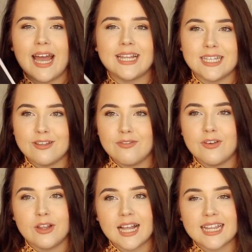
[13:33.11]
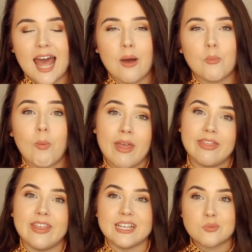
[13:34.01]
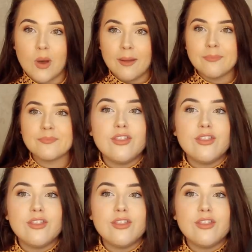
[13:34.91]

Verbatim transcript: I didn't feel like that with this one.